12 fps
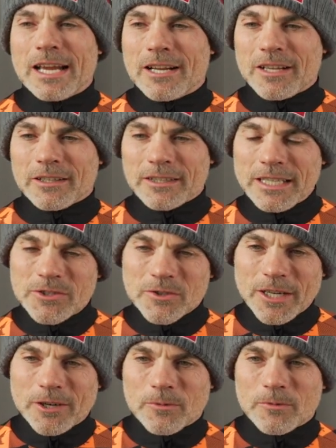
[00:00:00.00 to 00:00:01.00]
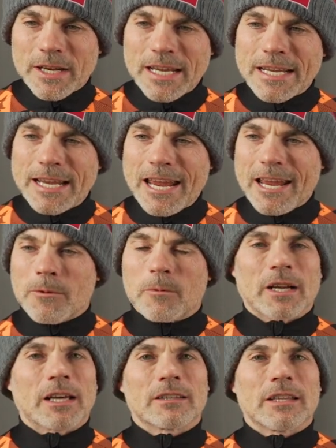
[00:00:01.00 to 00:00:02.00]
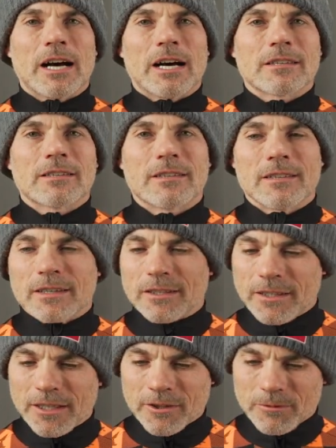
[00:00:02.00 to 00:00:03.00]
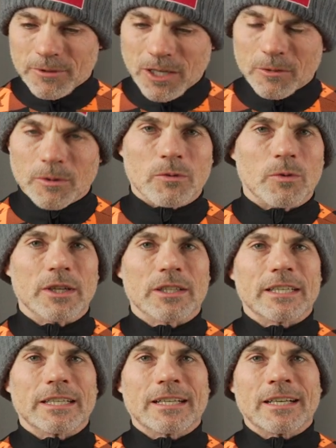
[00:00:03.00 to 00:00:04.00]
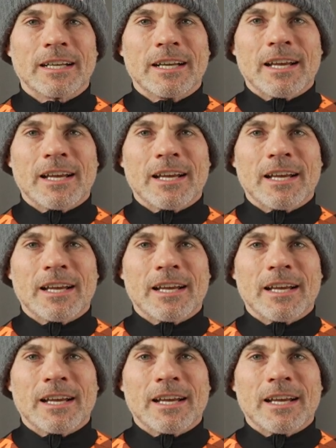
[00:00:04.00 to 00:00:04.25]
and at least try to regain what I lost in the realm of wheeling,